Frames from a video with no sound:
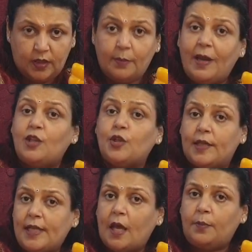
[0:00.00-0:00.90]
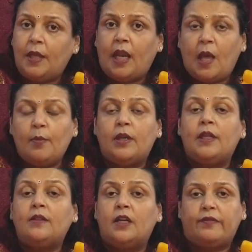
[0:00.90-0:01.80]
The magic is happening and I am
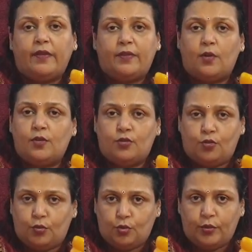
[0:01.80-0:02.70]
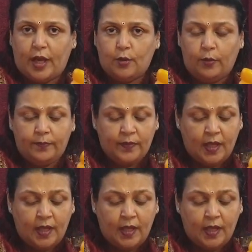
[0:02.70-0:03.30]
earning 35,000 through tarot.